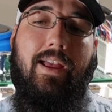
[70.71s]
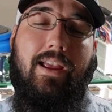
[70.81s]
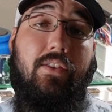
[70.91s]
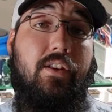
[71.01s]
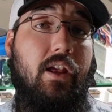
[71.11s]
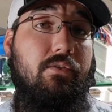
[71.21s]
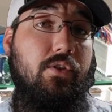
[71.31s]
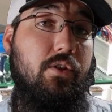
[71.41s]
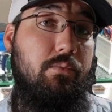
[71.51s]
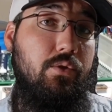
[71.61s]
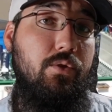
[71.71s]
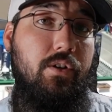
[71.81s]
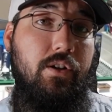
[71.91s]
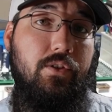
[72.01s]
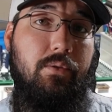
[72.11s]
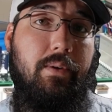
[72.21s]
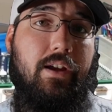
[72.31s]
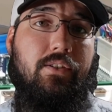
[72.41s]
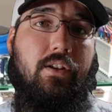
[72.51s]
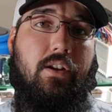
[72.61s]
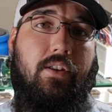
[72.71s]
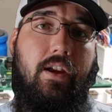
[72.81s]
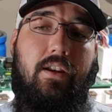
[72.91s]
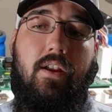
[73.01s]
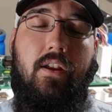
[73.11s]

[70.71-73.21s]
and then have a community on the backside of that.